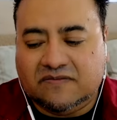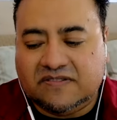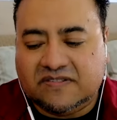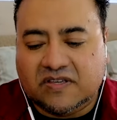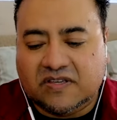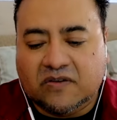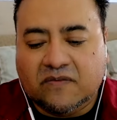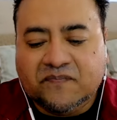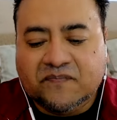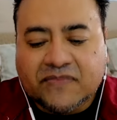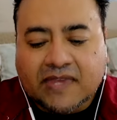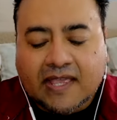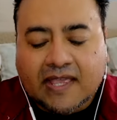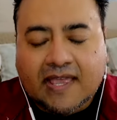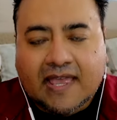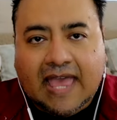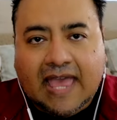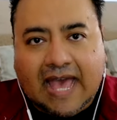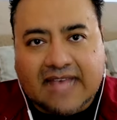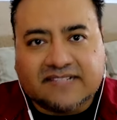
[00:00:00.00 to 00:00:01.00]
So
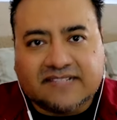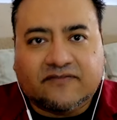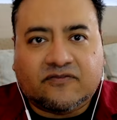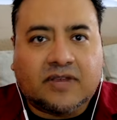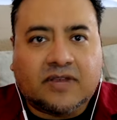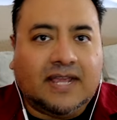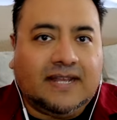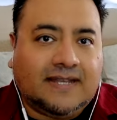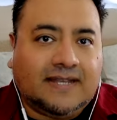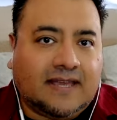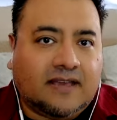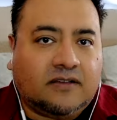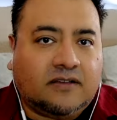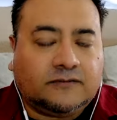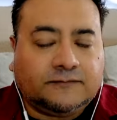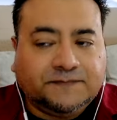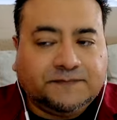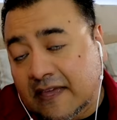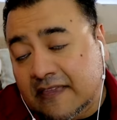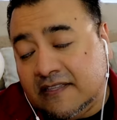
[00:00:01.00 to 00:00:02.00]
as of right
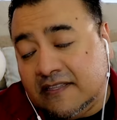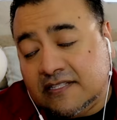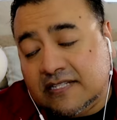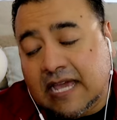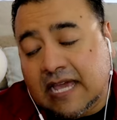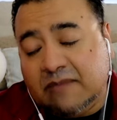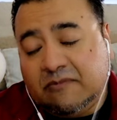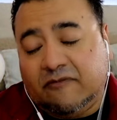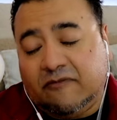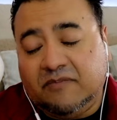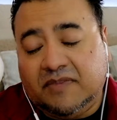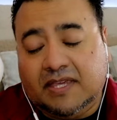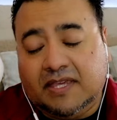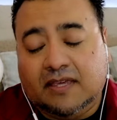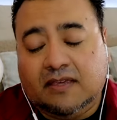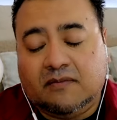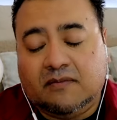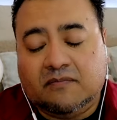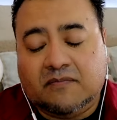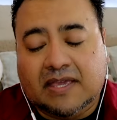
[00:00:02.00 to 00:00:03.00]
now, at the time of
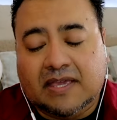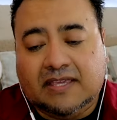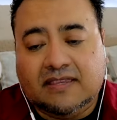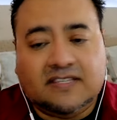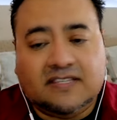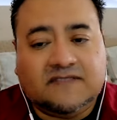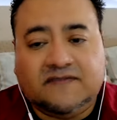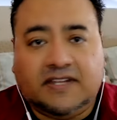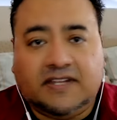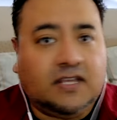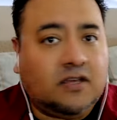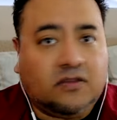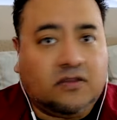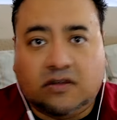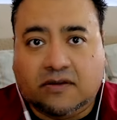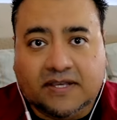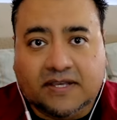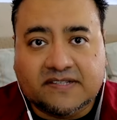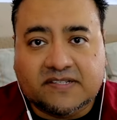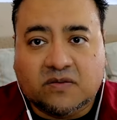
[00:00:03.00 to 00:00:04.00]
me making this video,
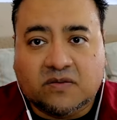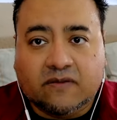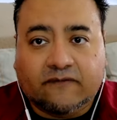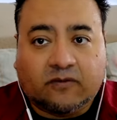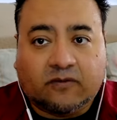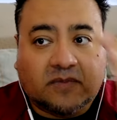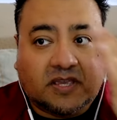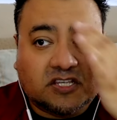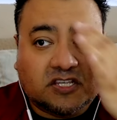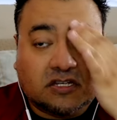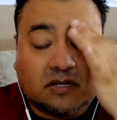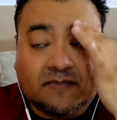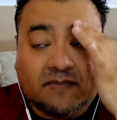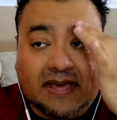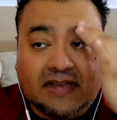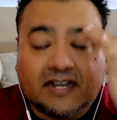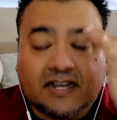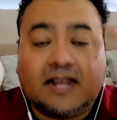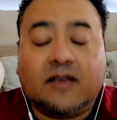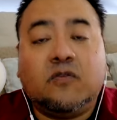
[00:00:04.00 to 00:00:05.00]
there is no information
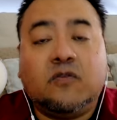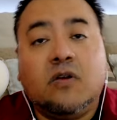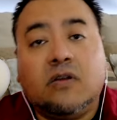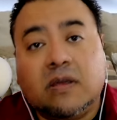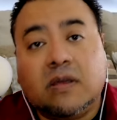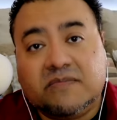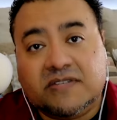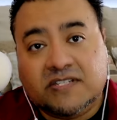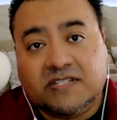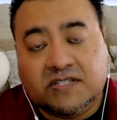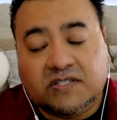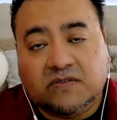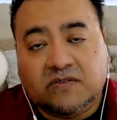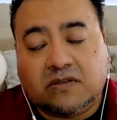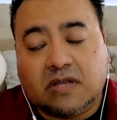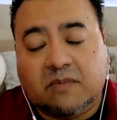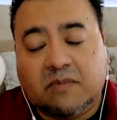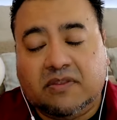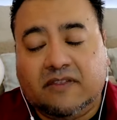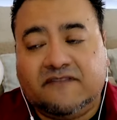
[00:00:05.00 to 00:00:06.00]
about it. I woke up to a
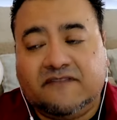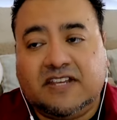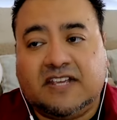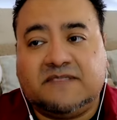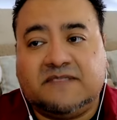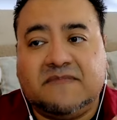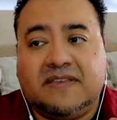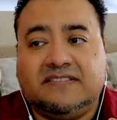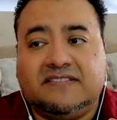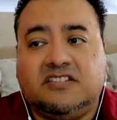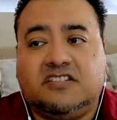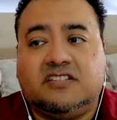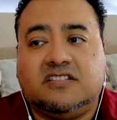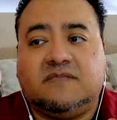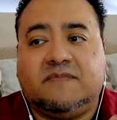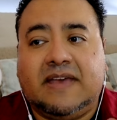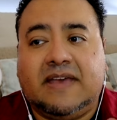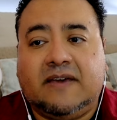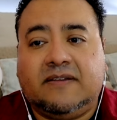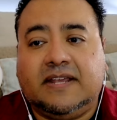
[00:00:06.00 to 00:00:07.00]
couple of text messages
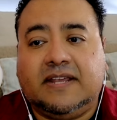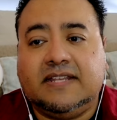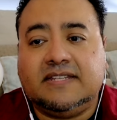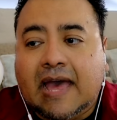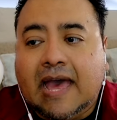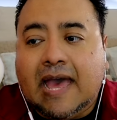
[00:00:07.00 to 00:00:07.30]
about it.